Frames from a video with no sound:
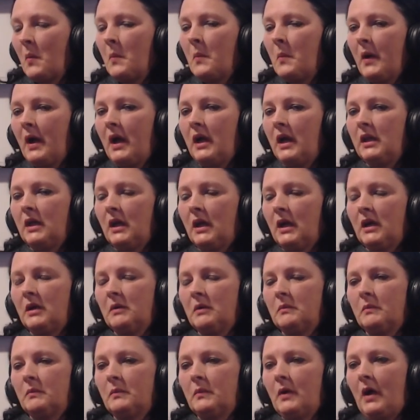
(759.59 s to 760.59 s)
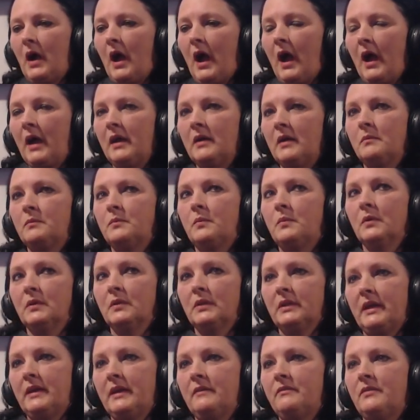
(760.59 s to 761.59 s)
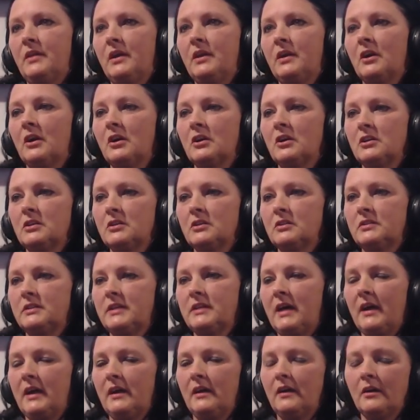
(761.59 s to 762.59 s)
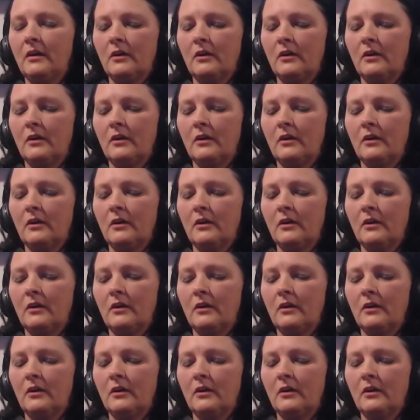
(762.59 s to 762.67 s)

But um, I believe that her diet,